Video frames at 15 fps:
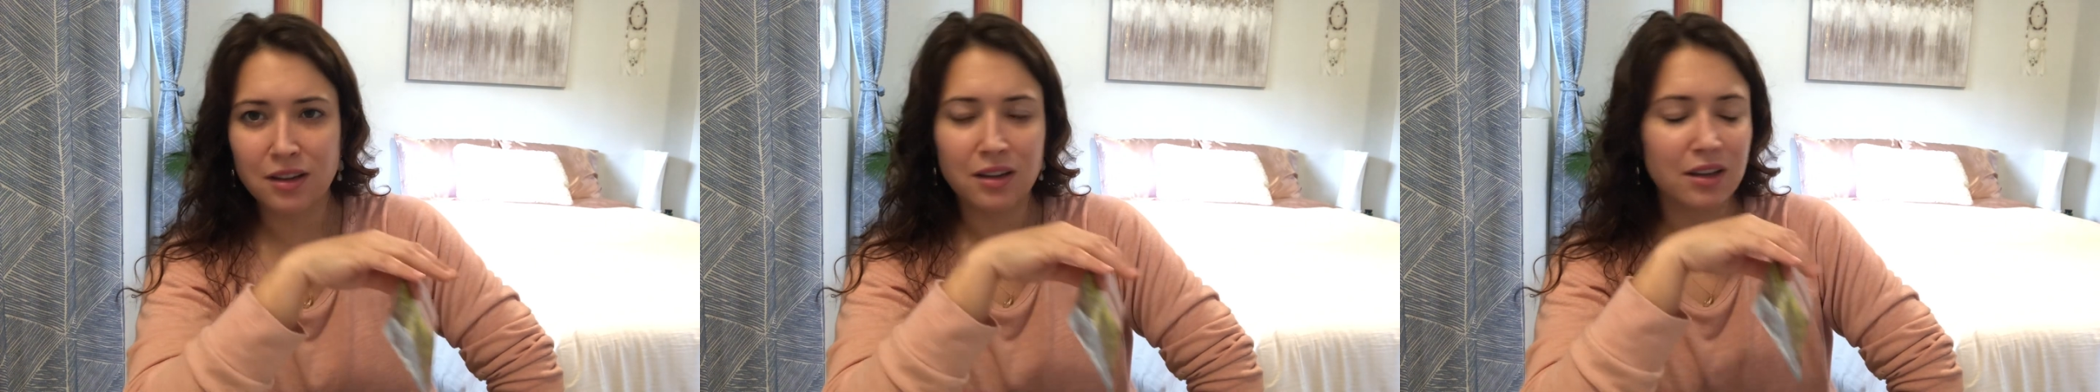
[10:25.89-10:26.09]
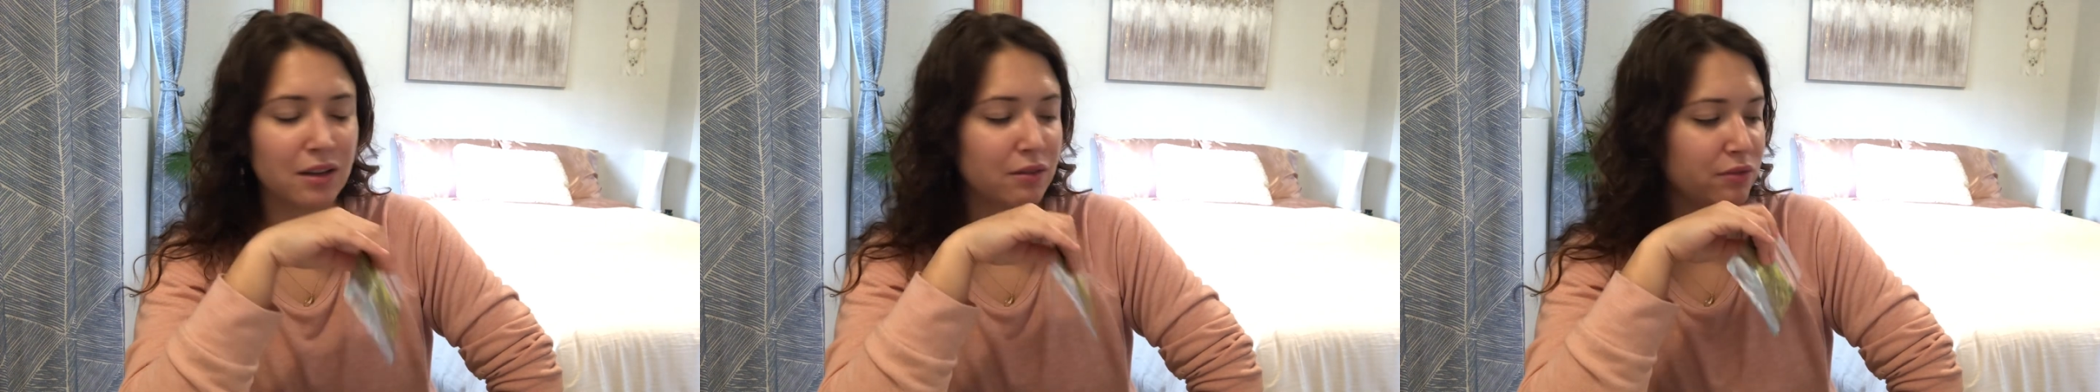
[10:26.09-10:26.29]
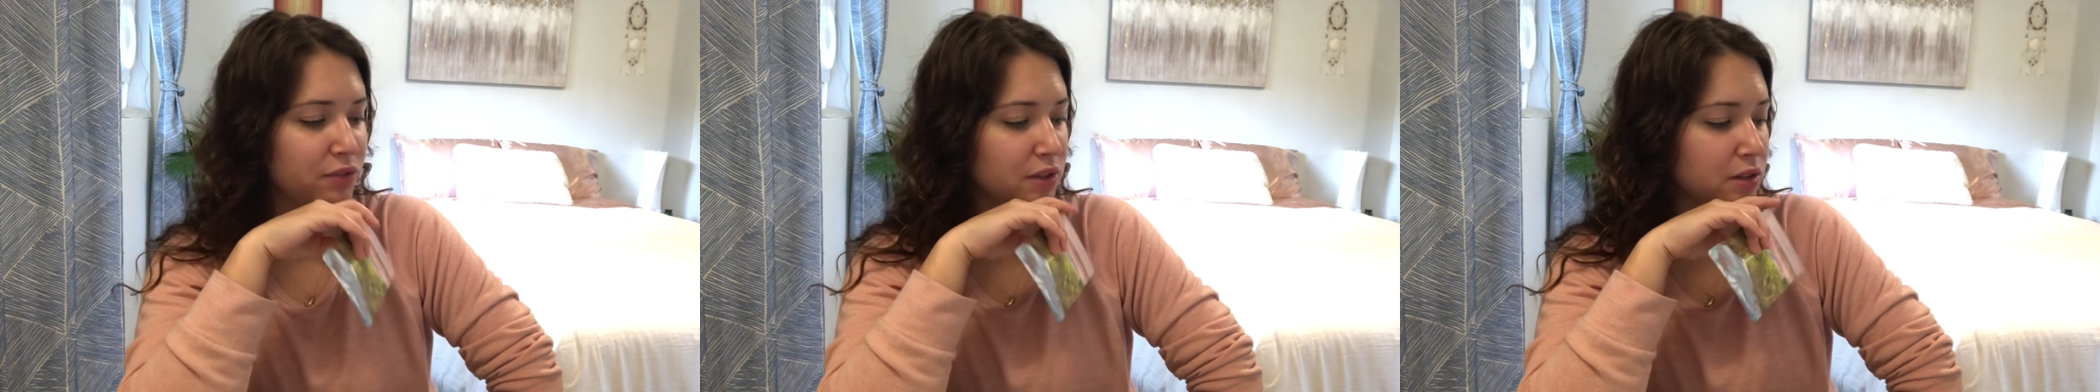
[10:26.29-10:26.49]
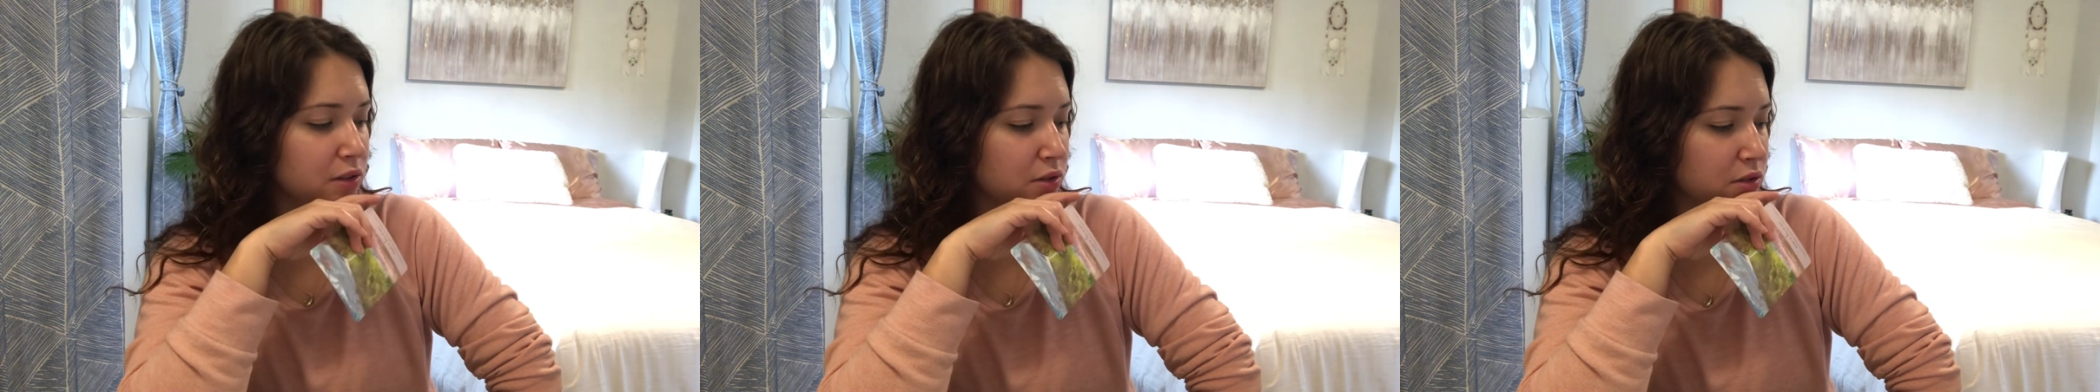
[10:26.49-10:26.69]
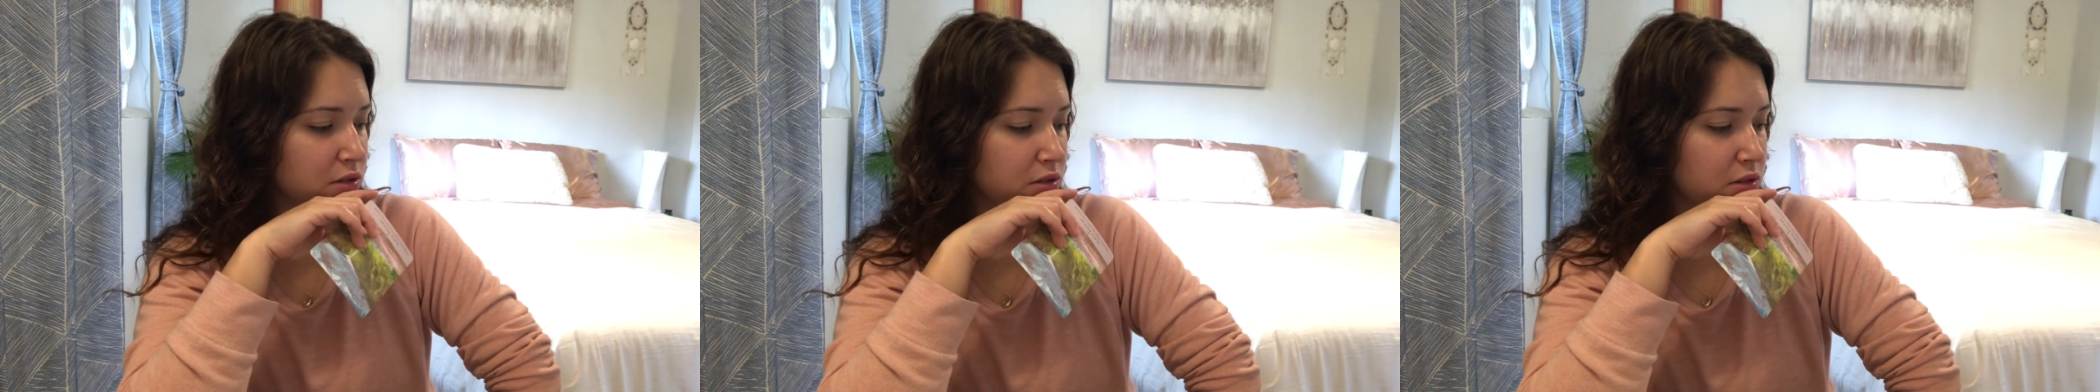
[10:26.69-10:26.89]
It
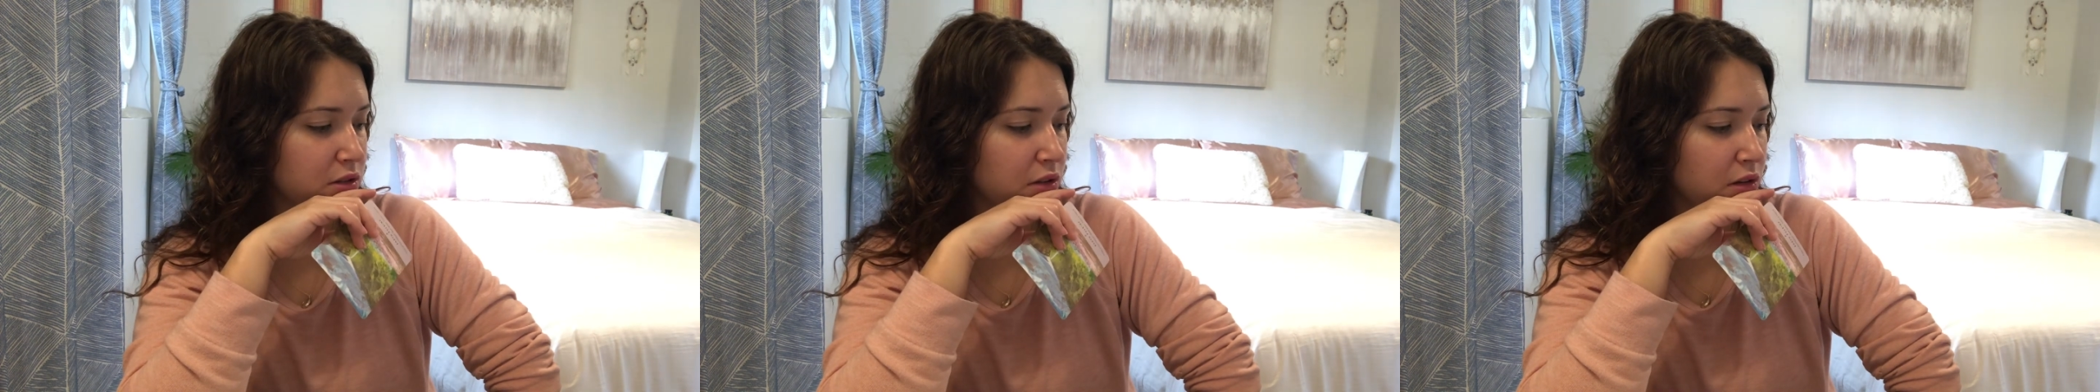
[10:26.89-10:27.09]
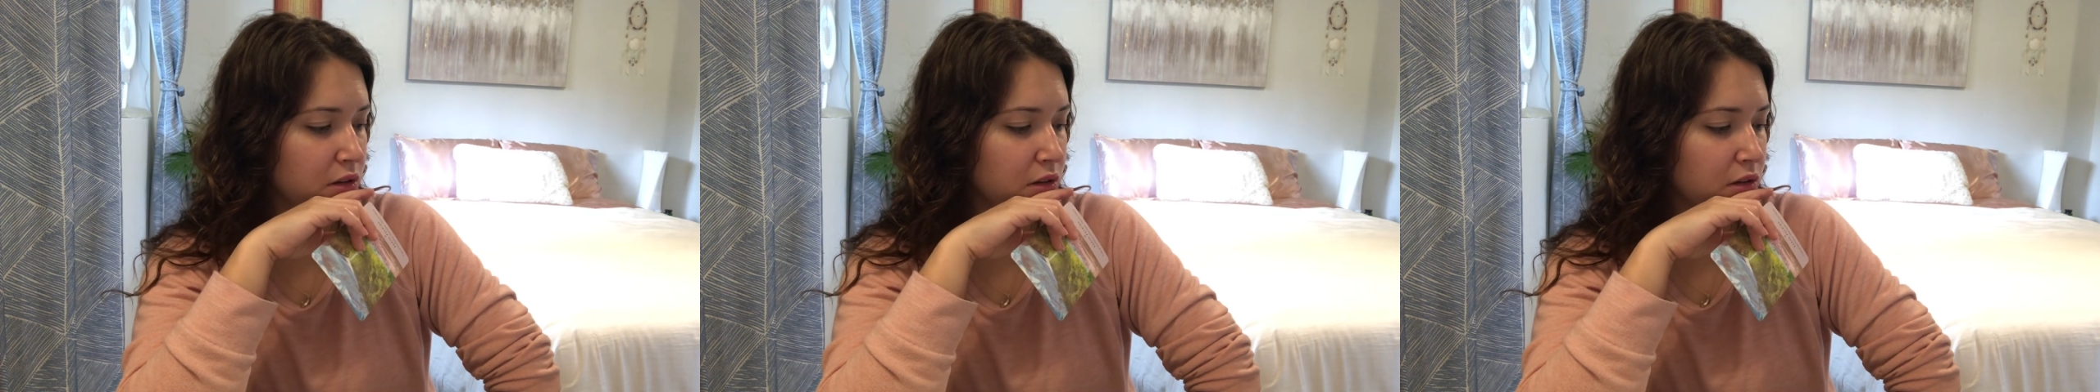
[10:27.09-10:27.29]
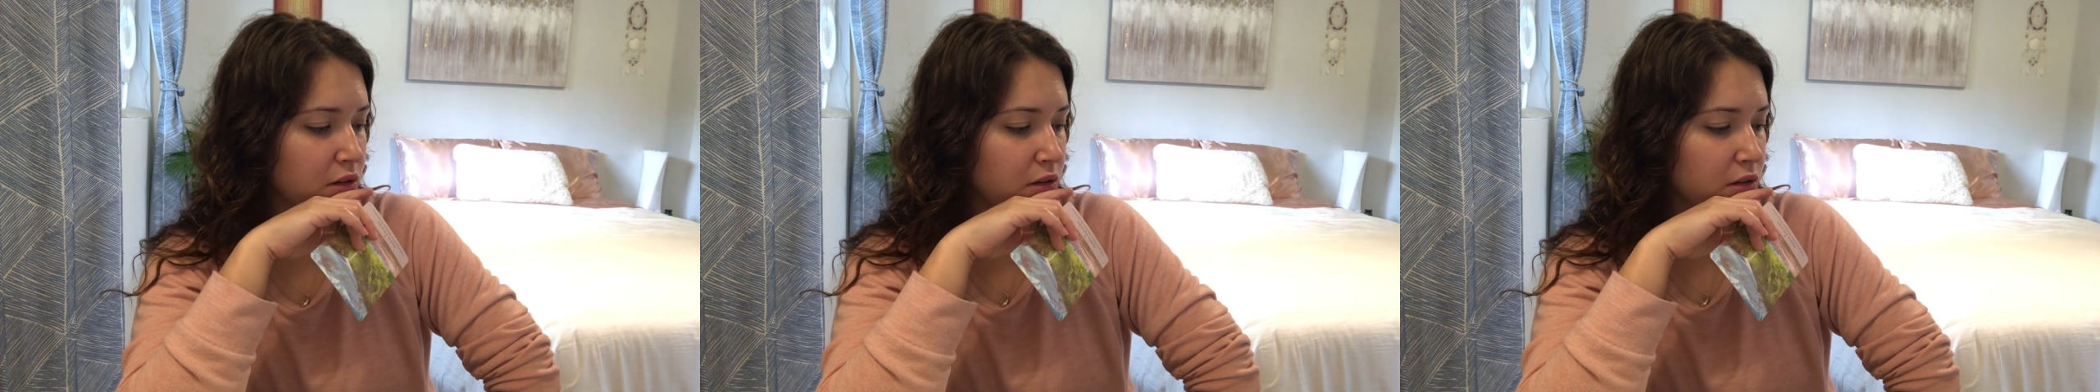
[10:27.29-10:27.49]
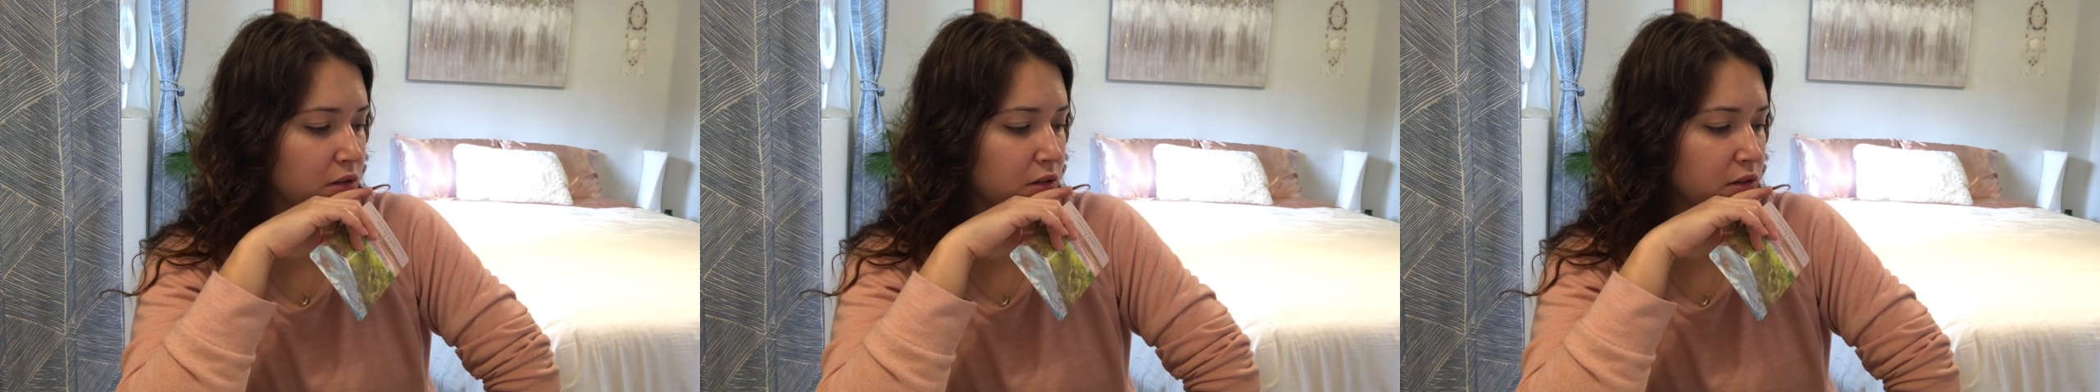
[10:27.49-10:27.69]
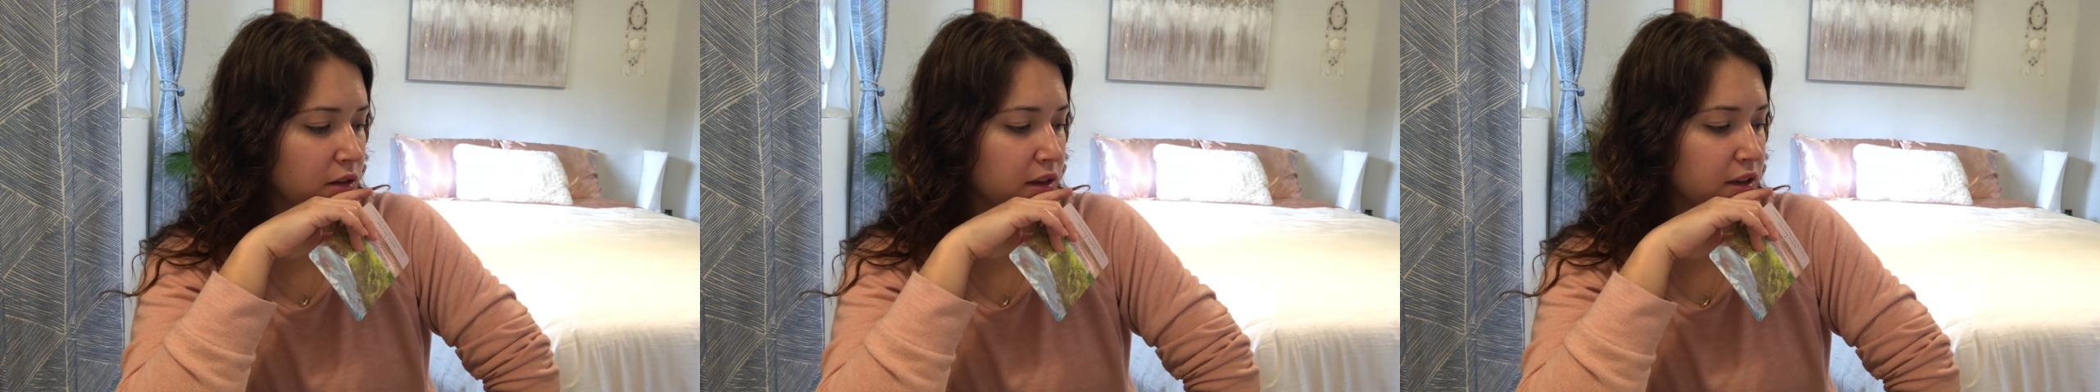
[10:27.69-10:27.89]
feels
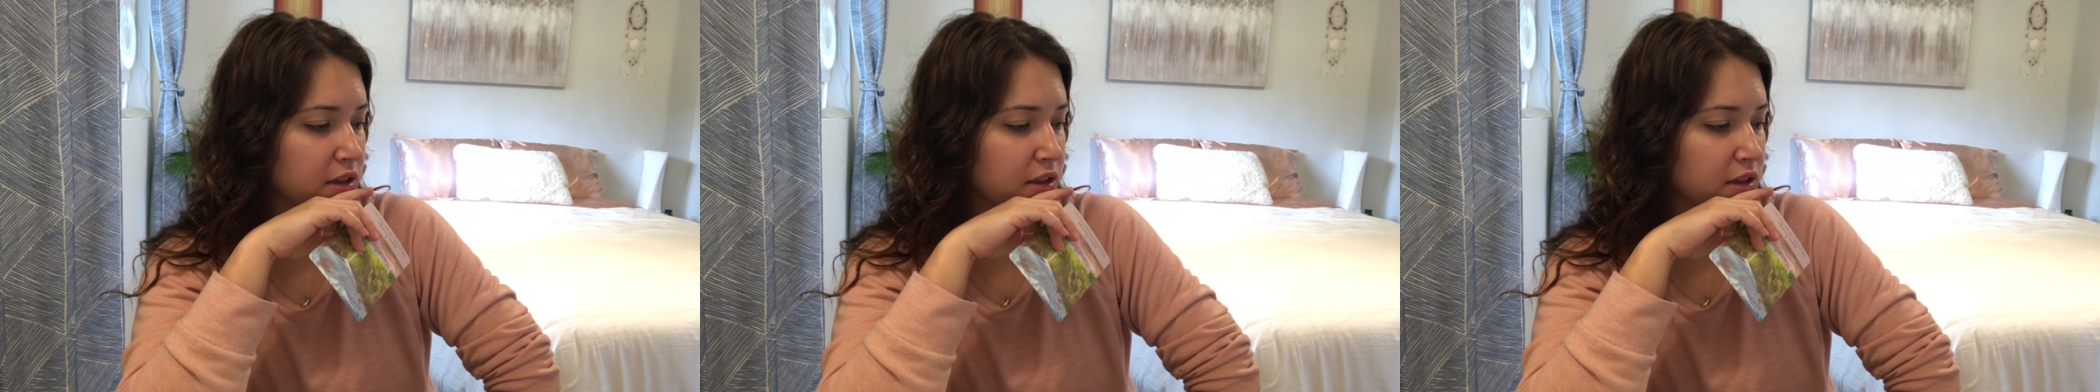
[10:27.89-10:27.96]
like